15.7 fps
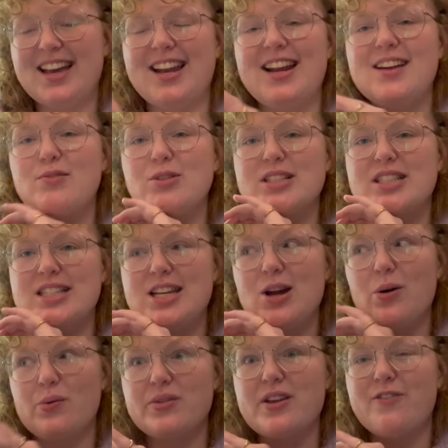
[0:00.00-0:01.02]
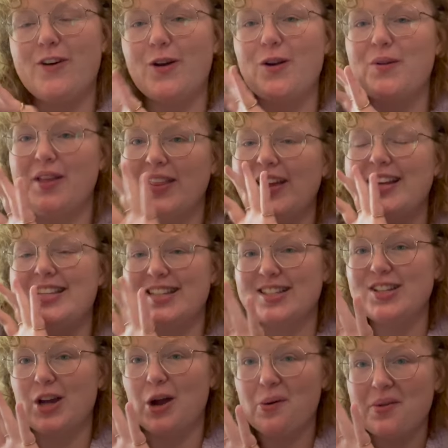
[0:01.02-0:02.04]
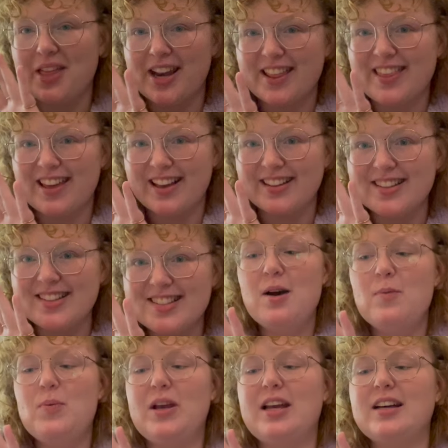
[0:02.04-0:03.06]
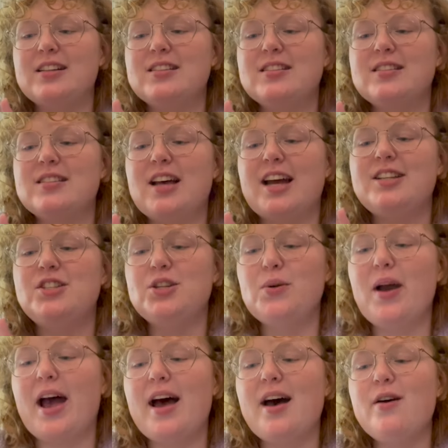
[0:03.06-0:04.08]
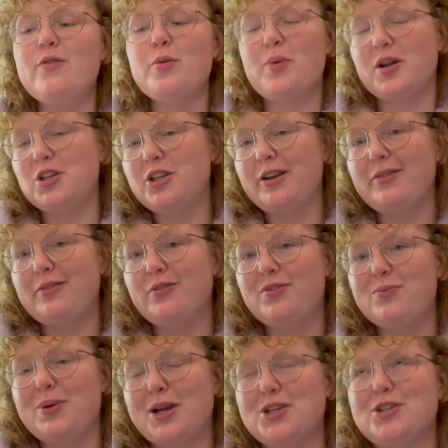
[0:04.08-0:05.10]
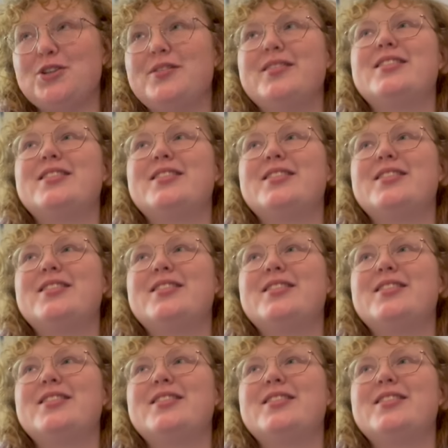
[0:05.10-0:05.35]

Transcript: And it was the only photo that like didn't go with anything else because I do have a bunch of pictures